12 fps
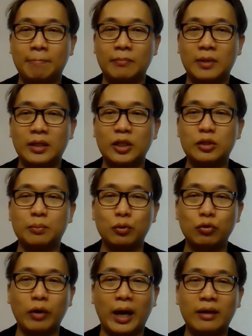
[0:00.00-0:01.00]
in this
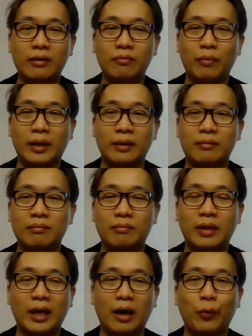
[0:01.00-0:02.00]
bull run, when
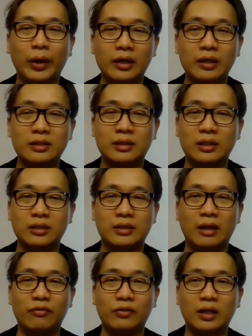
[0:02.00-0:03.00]
there are winners, there's
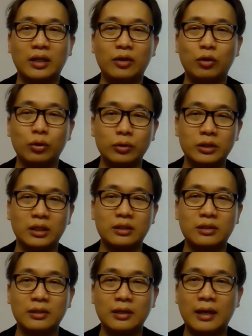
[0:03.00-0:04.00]
definitely
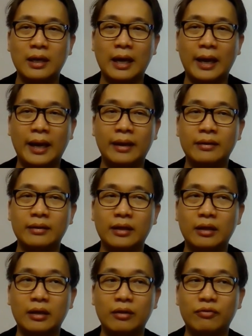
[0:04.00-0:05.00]
losers. And
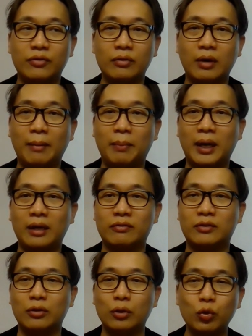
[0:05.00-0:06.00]
if you are part
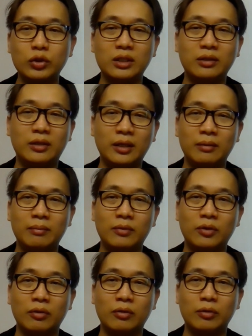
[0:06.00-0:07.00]
of the losing team,
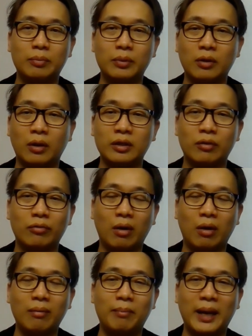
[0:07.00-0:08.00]
you know, you put on the
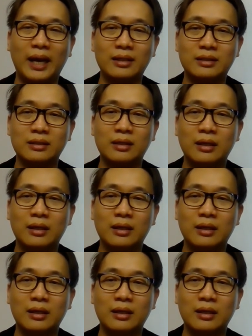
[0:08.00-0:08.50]
wrong bet,